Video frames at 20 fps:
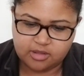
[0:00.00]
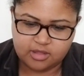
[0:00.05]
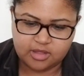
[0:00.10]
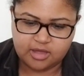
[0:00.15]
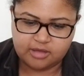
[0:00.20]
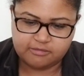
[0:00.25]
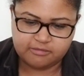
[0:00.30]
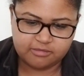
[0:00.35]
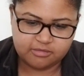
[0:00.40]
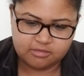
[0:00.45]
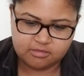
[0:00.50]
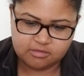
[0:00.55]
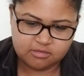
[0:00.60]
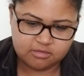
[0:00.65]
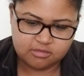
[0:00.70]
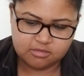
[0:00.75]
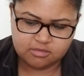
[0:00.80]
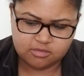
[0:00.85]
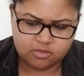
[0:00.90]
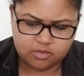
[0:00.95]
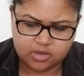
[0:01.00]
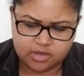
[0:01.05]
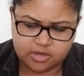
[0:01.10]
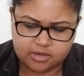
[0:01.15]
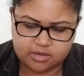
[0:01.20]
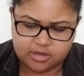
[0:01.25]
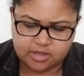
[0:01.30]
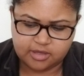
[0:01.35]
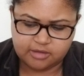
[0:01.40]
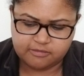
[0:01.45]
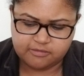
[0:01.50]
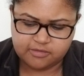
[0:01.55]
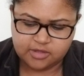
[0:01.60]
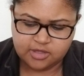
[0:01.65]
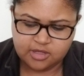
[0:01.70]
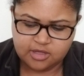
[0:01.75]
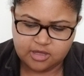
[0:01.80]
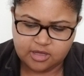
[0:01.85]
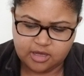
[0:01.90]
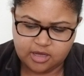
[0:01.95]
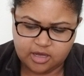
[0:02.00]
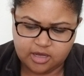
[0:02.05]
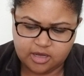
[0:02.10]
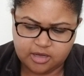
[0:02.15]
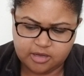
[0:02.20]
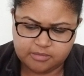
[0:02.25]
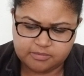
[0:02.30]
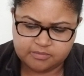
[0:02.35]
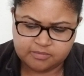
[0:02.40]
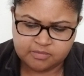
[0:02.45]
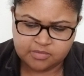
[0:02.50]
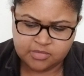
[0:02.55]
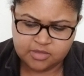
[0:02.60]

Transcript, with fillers: love work or love. Um,